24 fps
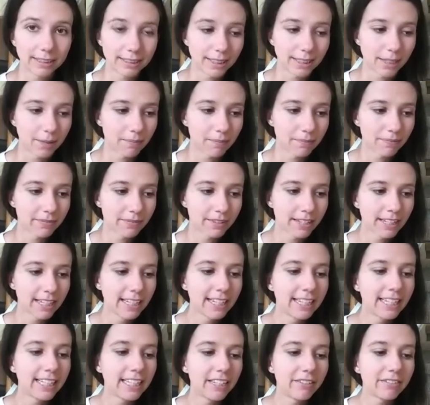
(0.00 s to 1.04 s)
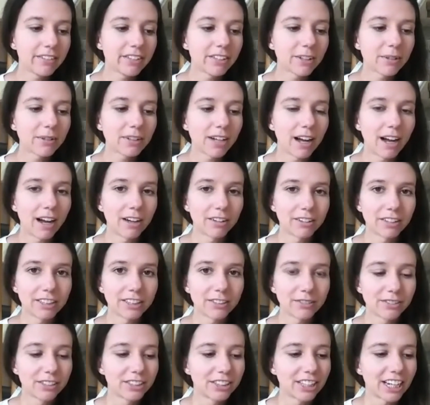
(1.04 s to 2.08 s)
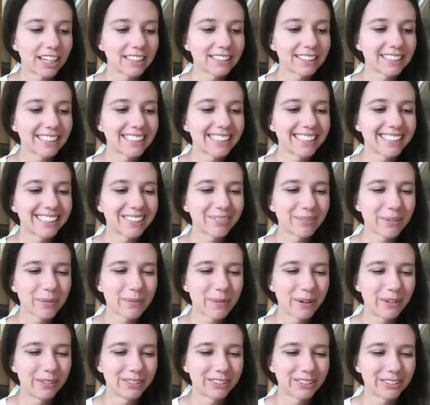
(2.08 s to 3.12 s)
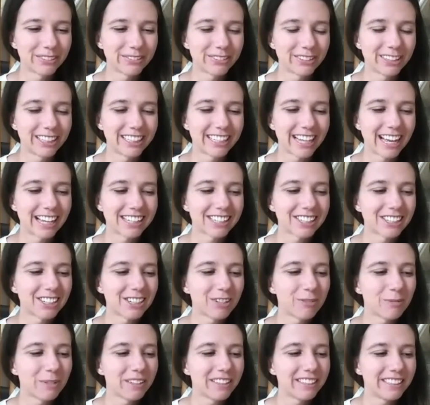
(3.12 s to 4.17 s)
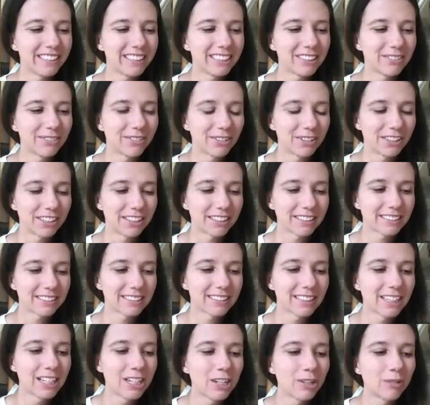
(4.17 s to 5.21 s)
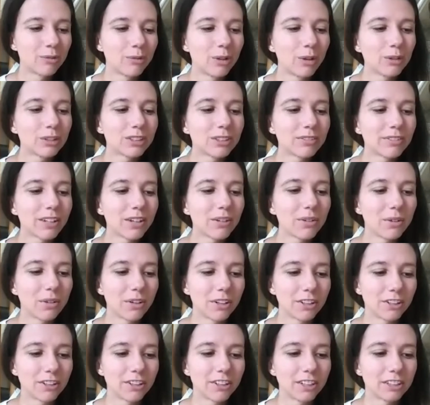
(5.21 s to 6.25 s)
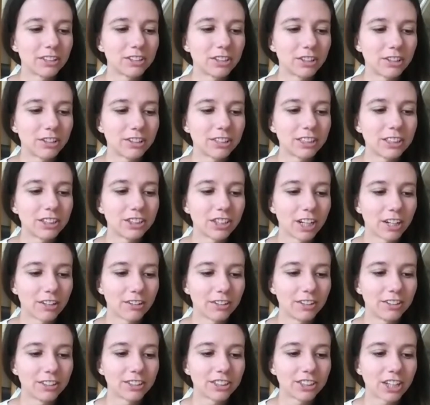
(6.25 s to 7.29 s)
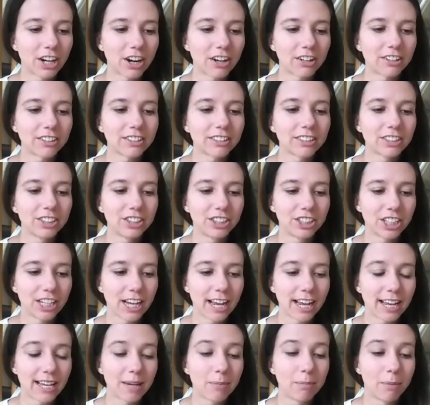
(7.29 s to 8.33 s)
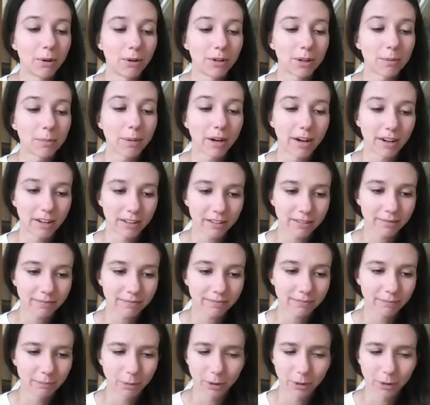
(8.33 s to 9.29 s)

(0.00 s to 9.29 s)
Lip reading: system. Even though Congress rejected his proposal for a national police force, Roosevelt ordered Attorney General Charles J. Bonaparte